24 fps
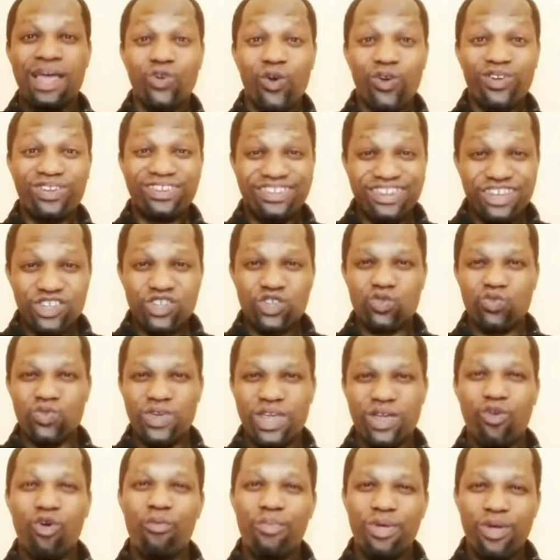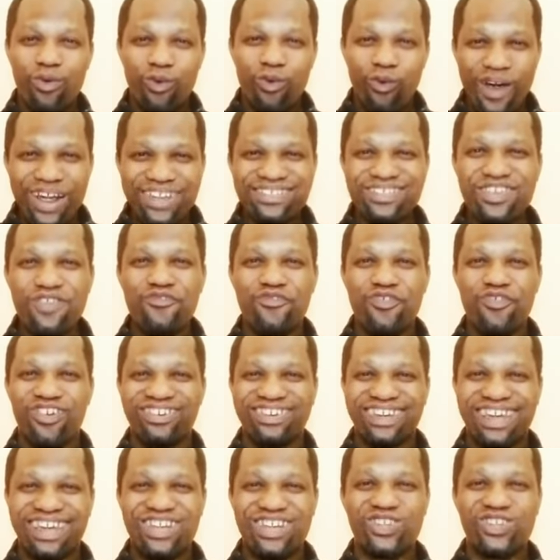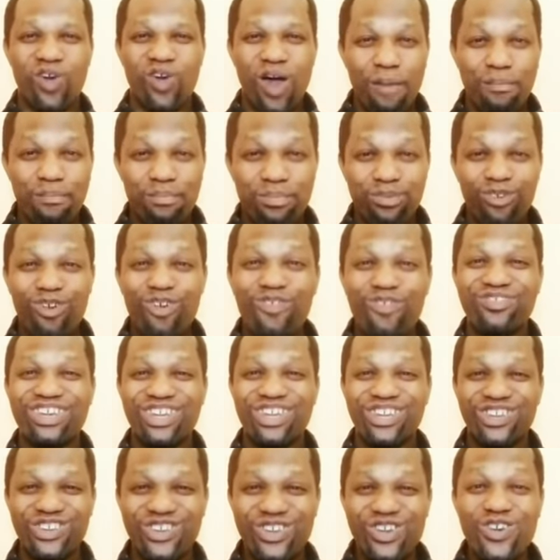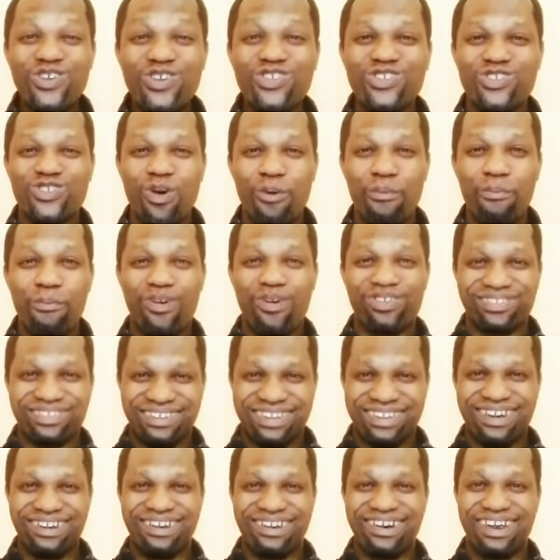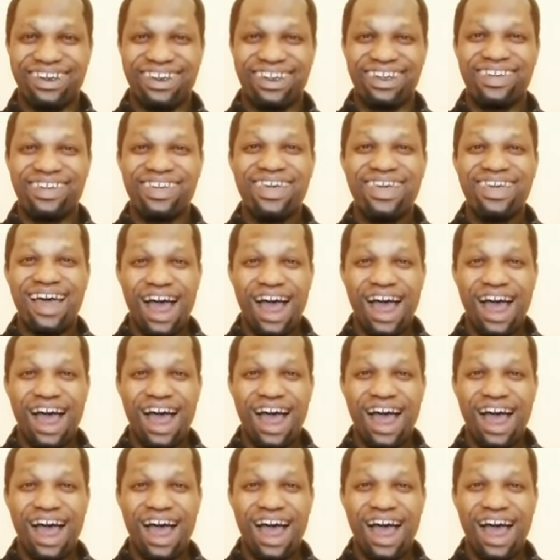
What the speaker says: So this week we'll be waiting for them to approve the new support decree.